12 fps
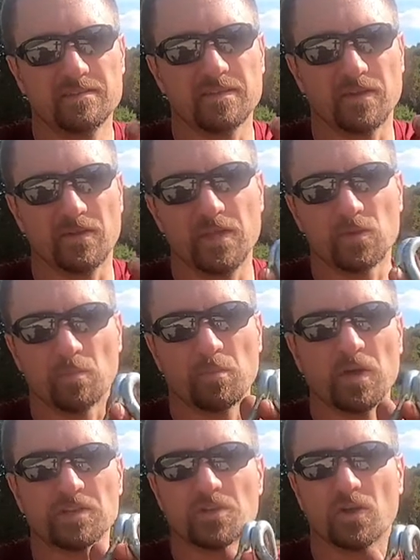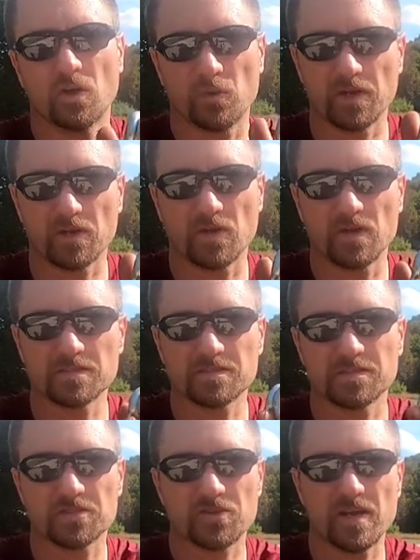you know equal pressure all the way across
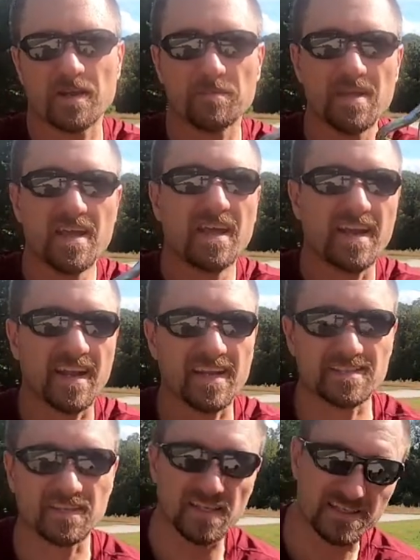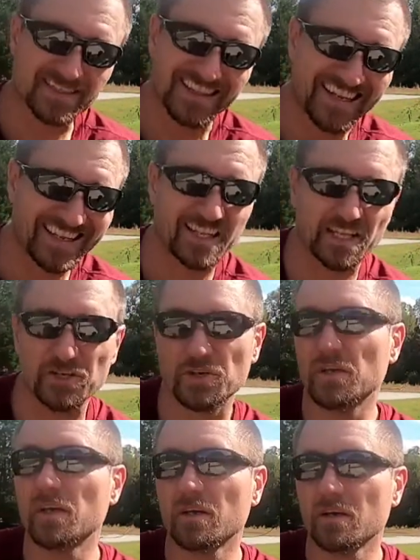the strap and it has a less
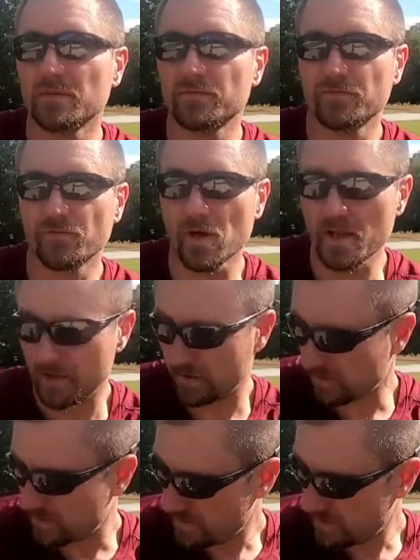likelihood of fraying